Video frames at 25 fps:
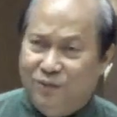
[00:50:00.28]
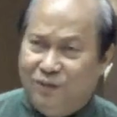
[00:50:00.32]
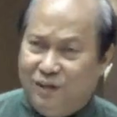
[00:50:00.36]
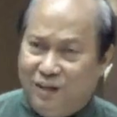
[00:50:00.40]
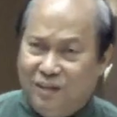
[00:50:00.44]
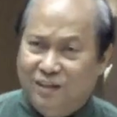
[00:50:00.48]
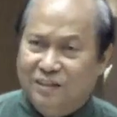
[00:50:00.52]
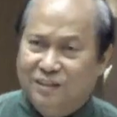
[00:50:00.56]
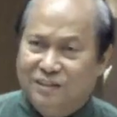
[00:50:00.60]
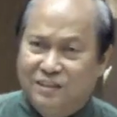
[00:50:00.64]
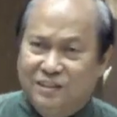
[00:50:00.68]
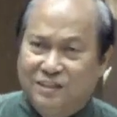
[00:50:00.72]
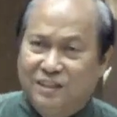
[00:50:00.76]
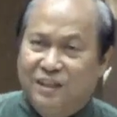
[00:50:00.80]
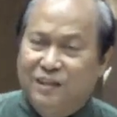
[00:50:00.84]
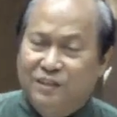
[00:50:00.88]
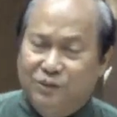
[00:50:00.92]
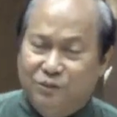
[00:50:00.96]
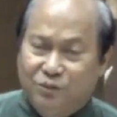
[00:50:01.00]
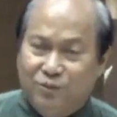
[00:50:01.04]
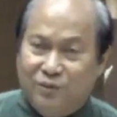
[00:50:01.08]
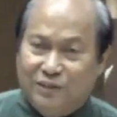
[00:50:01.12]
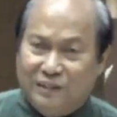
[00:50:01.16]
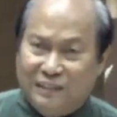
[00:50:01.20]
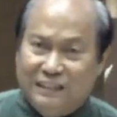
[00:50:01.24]
else can
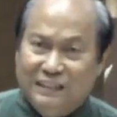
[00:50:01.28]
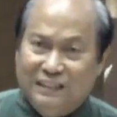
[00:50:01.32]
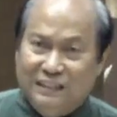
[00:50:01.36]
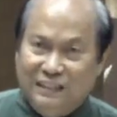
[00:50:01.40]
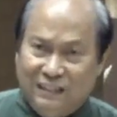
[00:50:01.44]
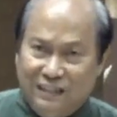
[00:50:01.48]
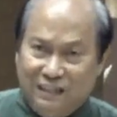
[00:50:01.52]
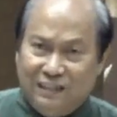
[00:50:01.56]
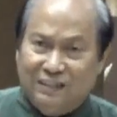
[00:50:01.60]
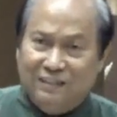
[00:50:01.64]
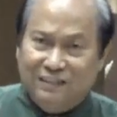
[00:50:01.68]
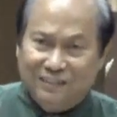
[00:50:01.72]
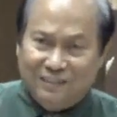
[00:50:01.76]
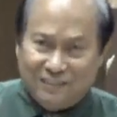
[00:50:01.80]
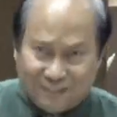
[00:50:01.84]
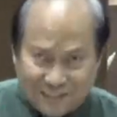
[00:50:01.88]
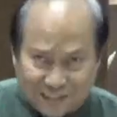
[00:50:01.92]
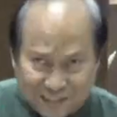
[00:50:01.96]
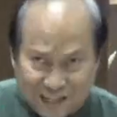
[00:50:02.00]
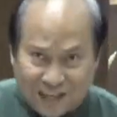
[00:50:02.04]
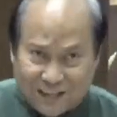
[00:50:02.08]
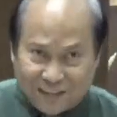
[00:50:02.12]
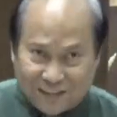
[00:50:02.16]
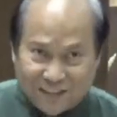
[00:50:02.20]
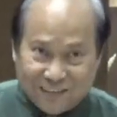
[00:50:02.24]
you read it
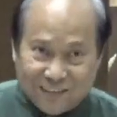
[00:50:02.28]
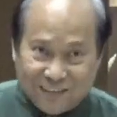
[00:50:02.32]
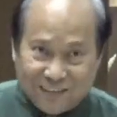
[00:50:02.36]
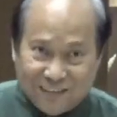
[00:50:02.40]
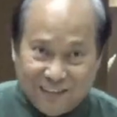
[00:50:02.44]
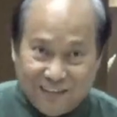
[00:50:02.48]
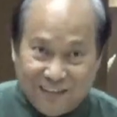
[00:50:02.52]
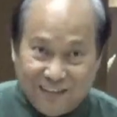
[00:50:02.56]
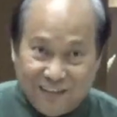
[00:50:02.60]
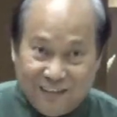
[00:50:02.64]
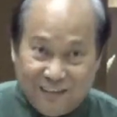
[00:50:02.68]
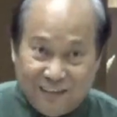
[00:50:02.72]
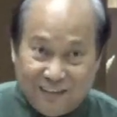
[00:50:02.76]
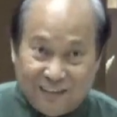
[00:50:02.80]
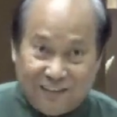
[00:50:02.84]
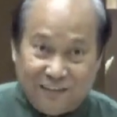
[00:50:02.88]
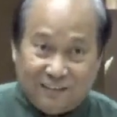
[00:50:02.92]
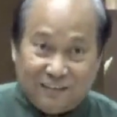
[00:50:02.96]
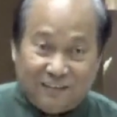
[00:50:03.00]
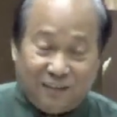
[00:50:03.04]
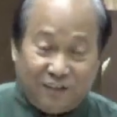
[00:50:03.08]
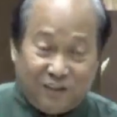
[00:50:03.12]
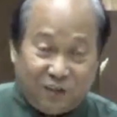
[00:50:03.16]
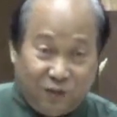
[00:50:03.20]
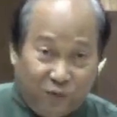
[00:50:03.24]
than
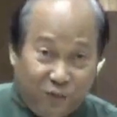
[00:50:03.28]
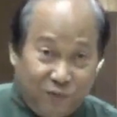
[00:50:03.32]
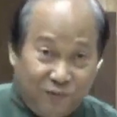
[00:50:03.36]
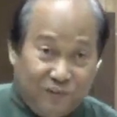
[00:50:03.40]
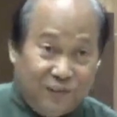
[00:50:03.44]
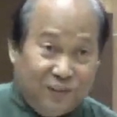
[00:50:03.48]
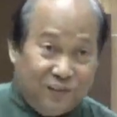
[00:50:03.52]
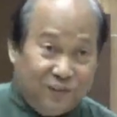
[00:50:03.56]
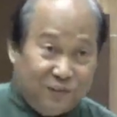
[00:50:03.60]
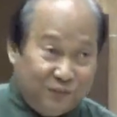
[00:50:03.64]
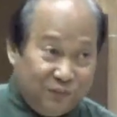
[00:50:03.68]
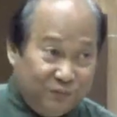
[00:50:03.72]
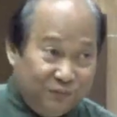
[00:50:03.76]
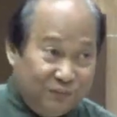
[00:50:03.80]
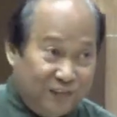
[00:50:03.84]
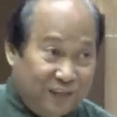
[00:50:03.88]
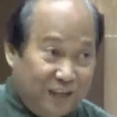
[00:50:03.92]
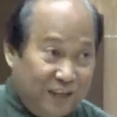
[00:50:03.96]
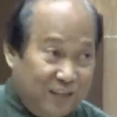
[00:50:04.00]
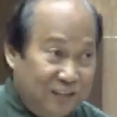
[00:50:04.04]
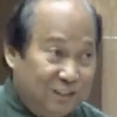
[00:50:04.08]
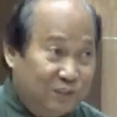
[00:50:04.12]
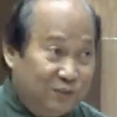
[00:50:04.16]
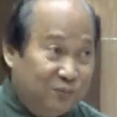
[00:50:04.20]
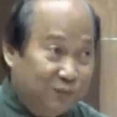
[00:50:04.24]
that the covenant of
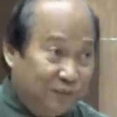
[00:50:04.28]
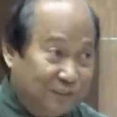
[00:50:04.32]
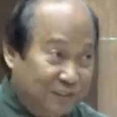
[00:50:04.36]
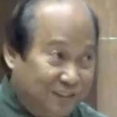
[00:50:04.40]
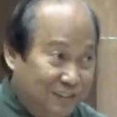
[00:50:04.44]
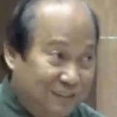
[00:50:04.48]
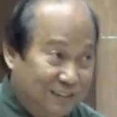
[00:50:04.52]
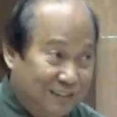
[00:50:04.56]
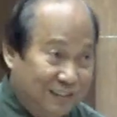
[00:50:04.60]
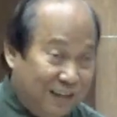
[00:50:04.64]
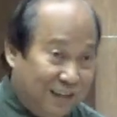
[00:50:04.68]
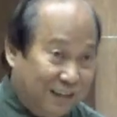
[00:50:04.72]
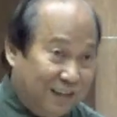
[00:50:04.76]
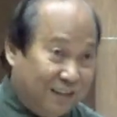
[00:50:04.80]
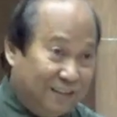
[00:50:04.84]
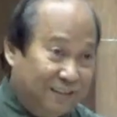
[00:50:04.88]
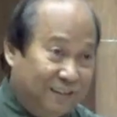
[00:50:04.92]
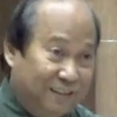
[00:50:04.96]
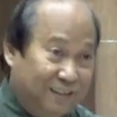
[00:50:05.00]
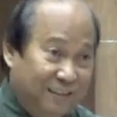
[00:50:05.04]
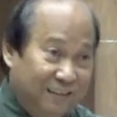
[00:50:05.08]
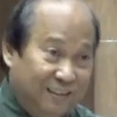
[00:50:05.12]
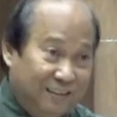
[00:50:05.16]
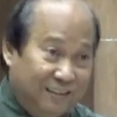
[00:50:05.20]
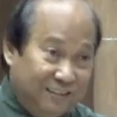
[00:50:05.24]
grace was there
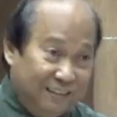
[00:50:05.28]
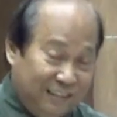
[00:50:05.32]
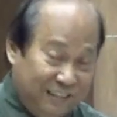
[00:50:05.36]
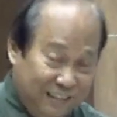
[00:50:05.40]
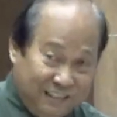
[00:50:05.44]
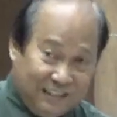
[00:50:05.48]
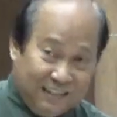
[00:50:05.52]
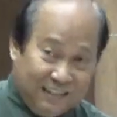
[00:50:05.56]
in